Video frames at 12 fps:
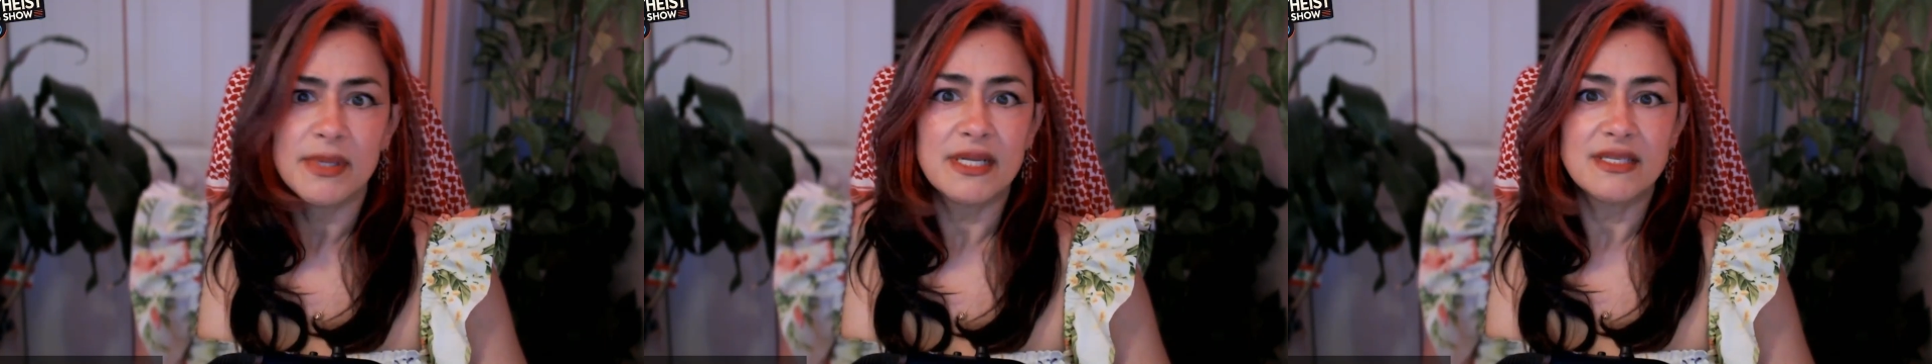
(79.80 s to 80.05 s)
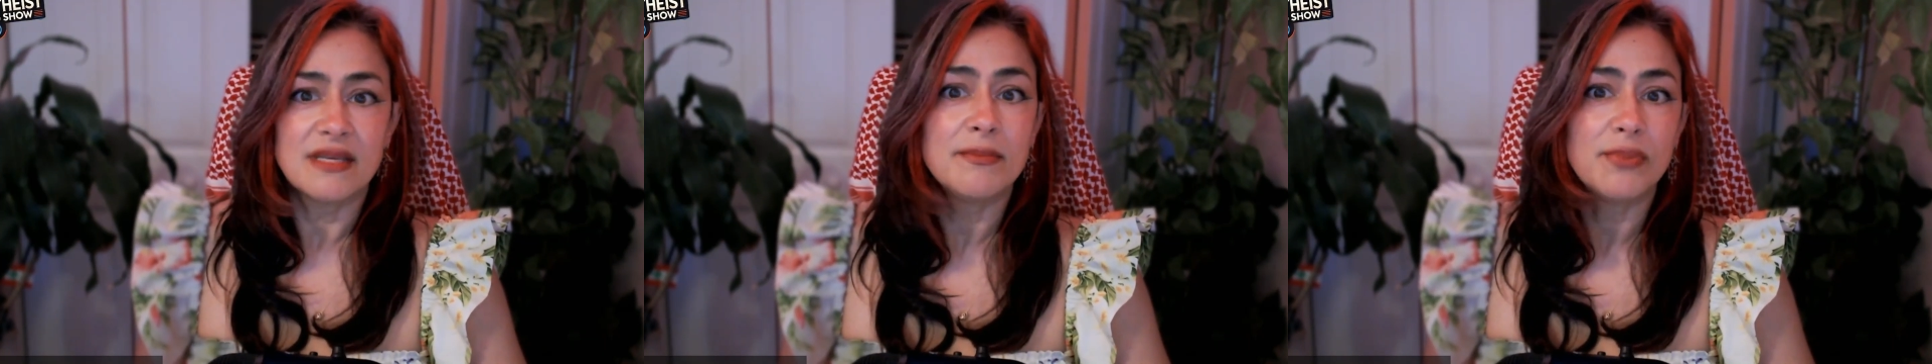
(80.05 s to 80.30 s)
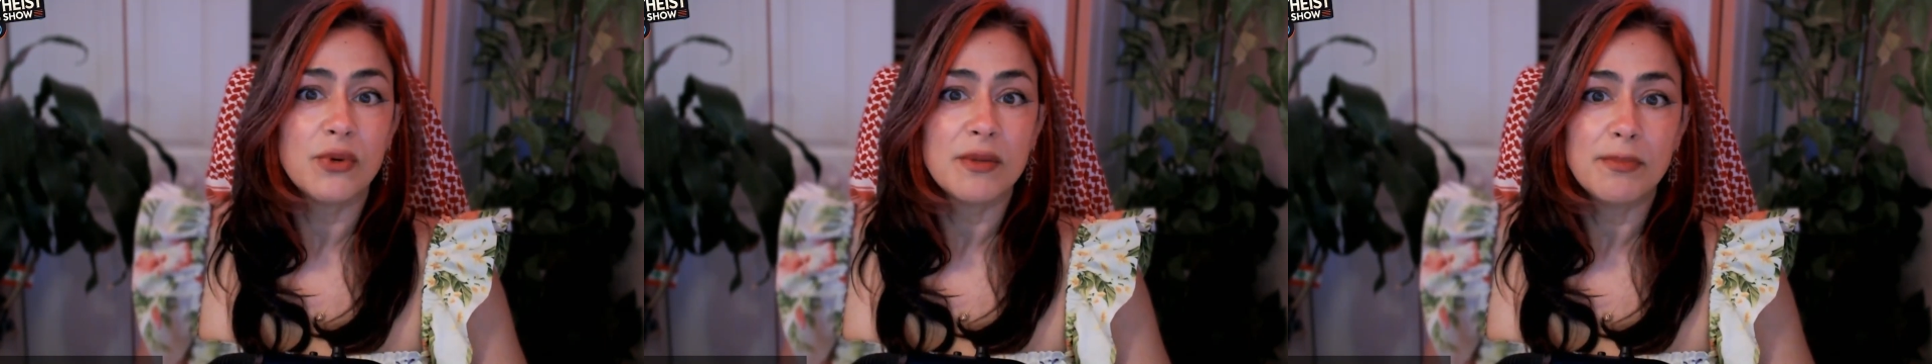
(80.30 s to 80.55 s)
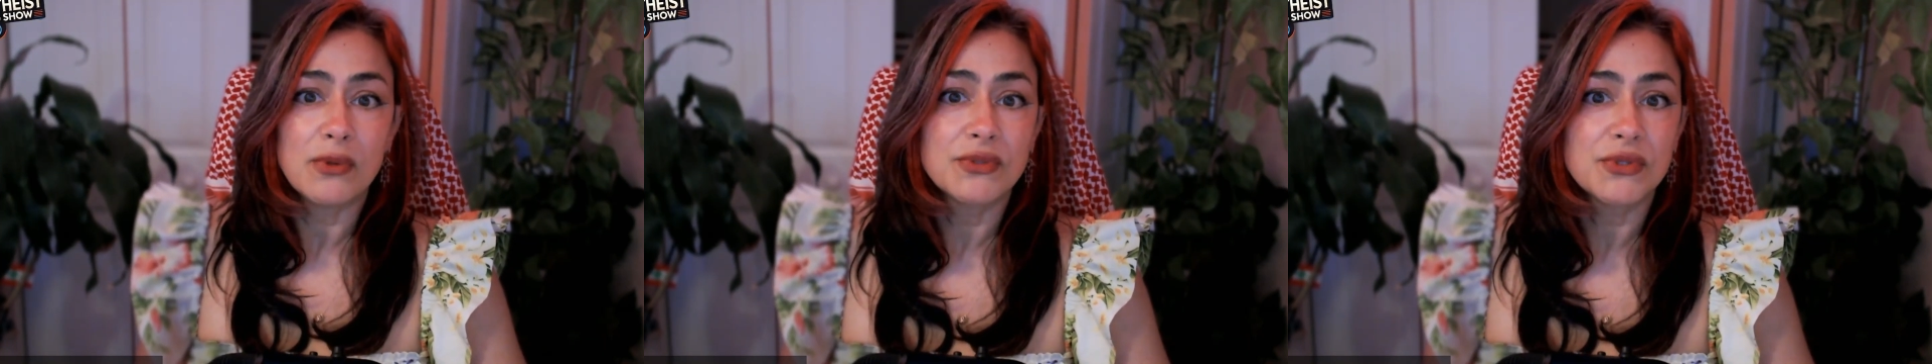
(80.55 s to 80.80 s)
but at some point,
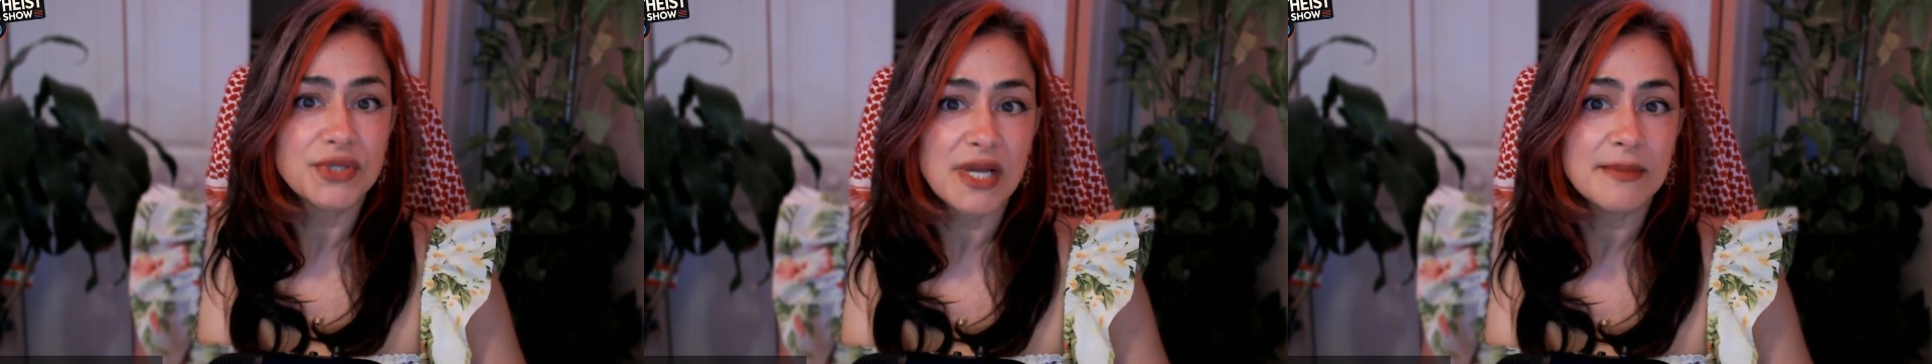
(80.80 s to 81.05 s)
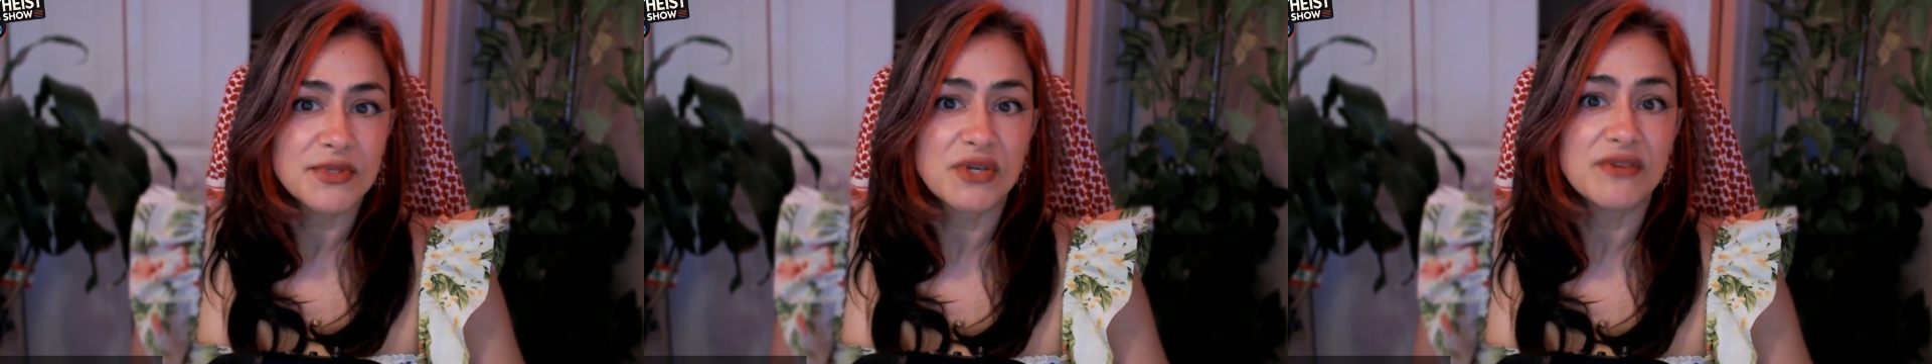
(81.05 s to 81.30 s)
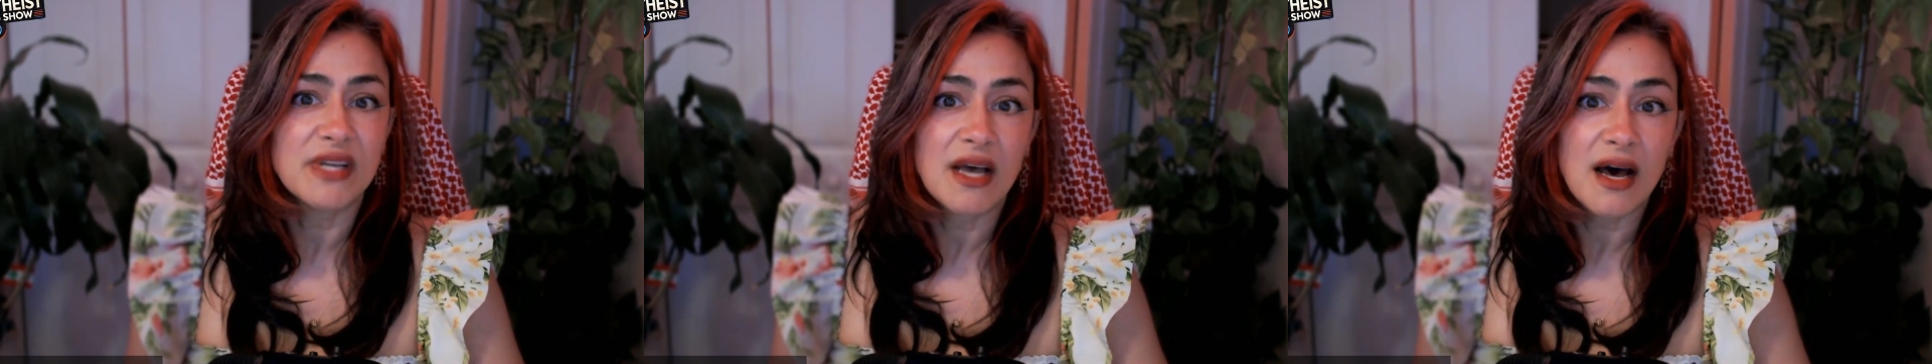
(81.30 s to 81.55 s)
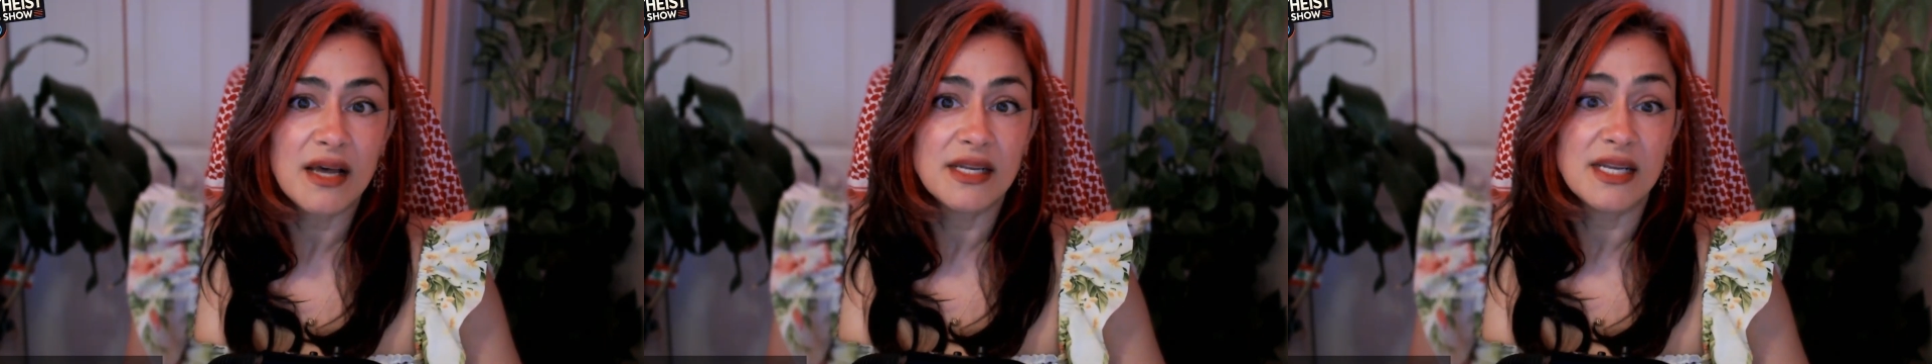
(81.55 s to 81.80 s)
Bolter stopped serving
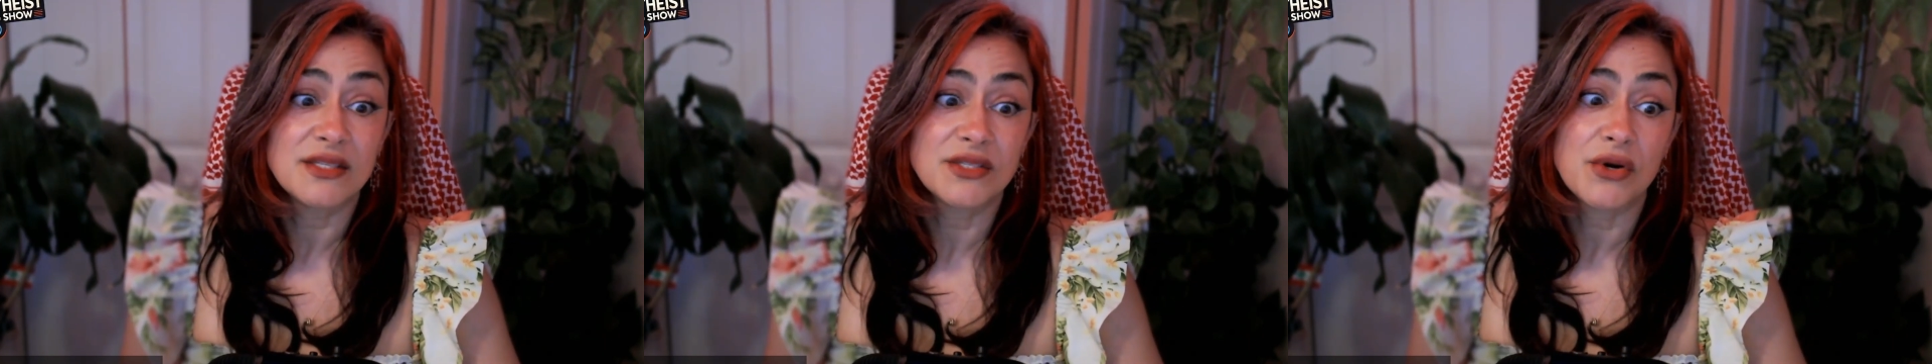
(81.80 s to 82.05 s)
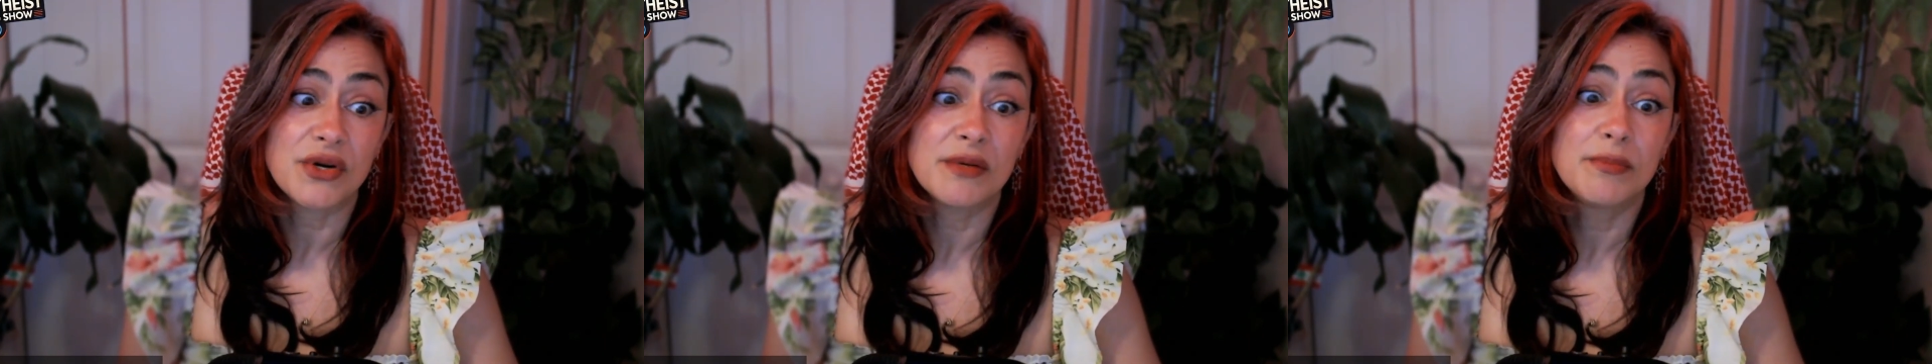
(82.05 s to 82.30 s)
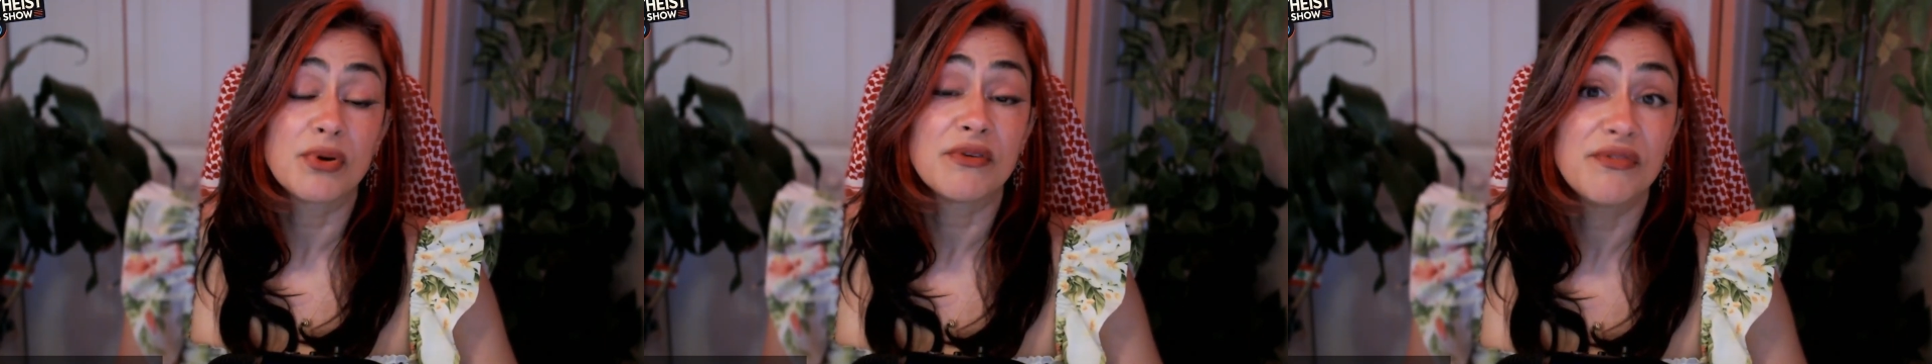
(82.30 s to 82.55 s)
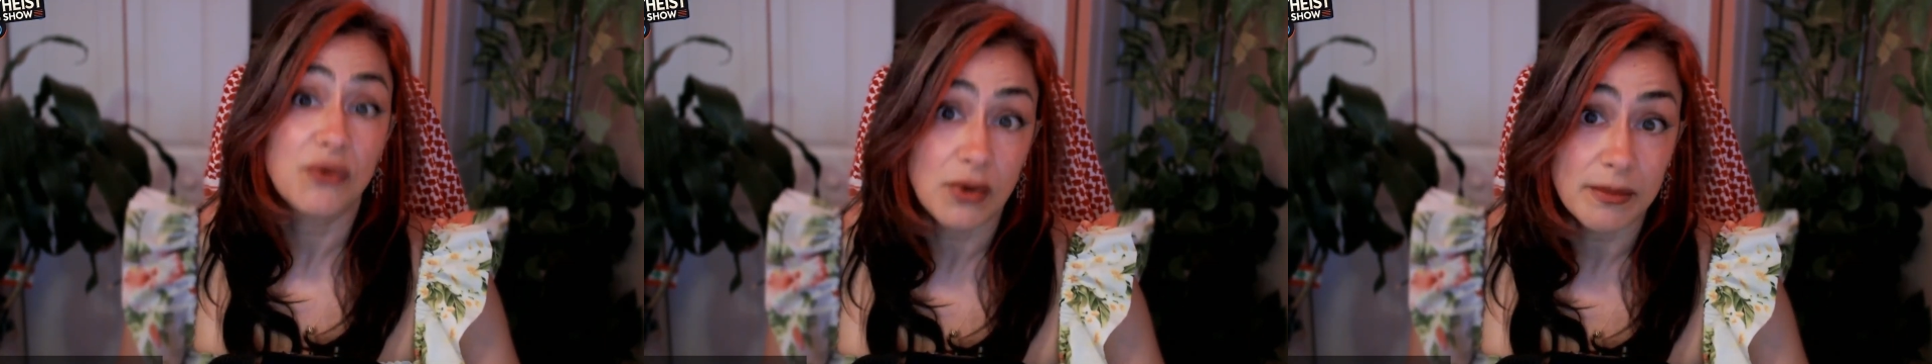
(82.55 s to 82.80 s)
God and started
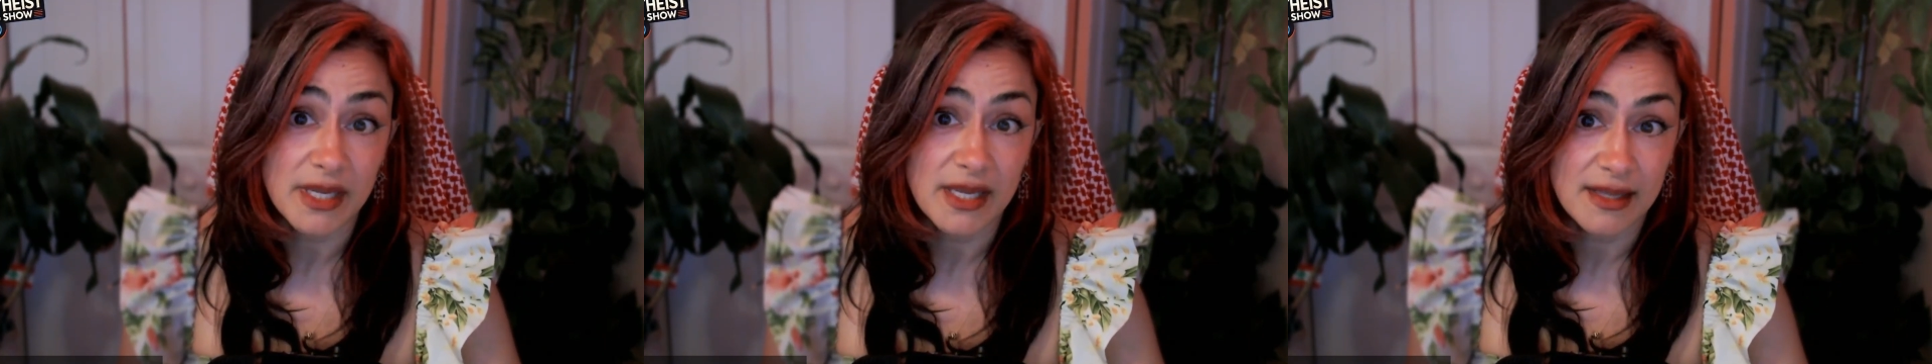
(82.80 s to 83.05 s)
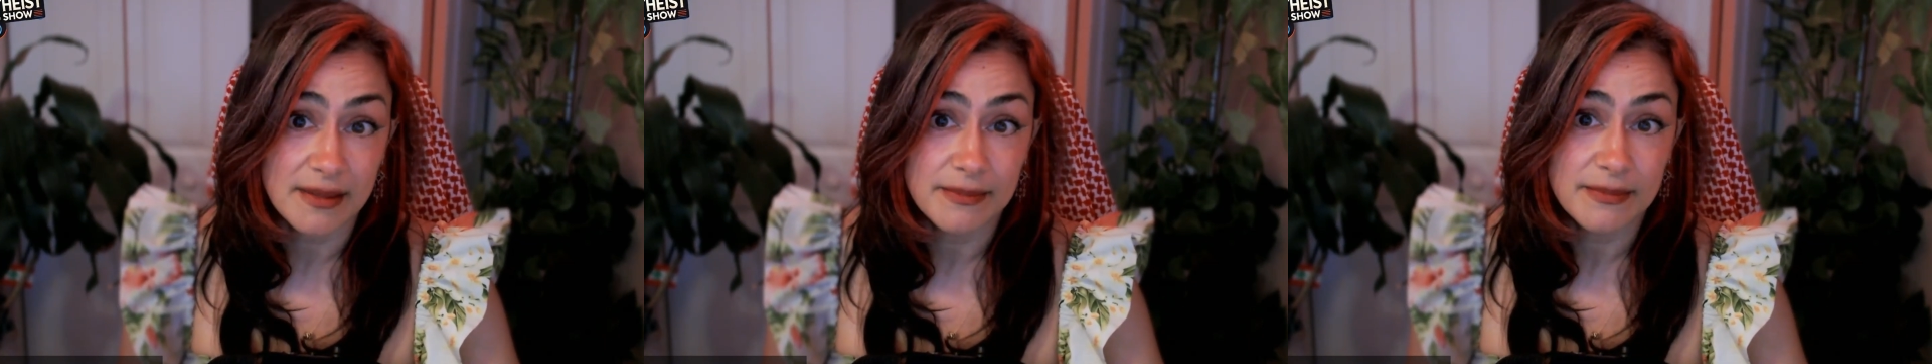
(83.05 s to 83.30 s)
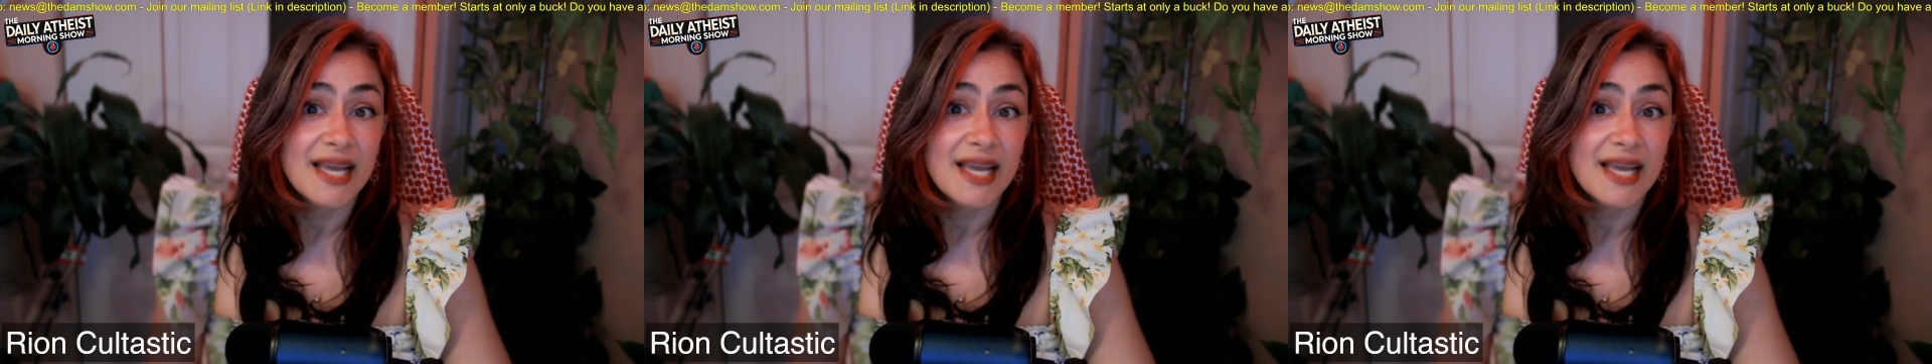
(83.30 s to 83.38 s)
performing him.